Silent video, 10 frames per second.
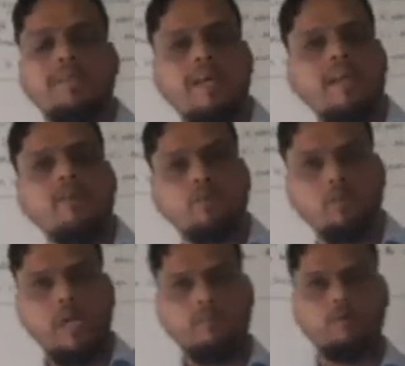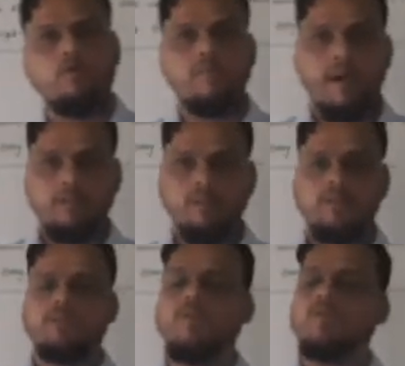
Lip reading: There are two types of methods.